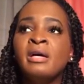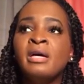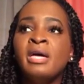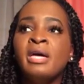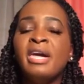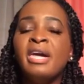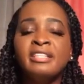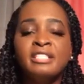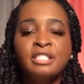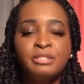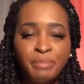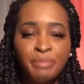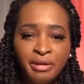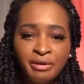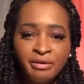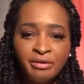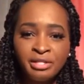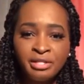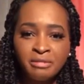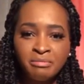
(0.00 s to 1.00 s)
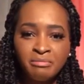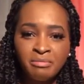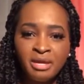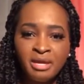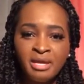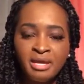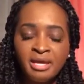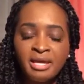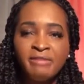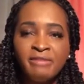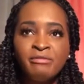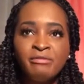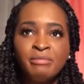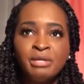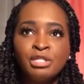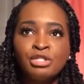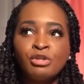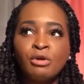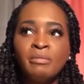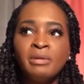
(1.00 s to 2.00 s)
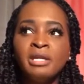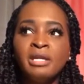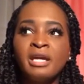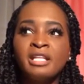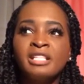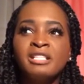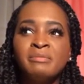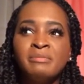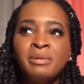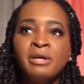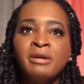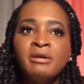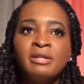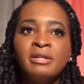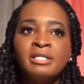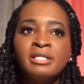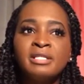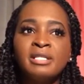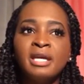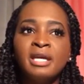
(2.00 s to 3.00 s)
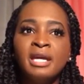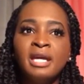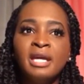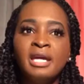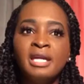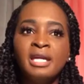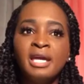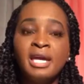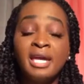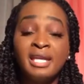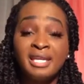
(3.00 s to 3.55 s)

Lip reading: experienced me, given me so many experience in it.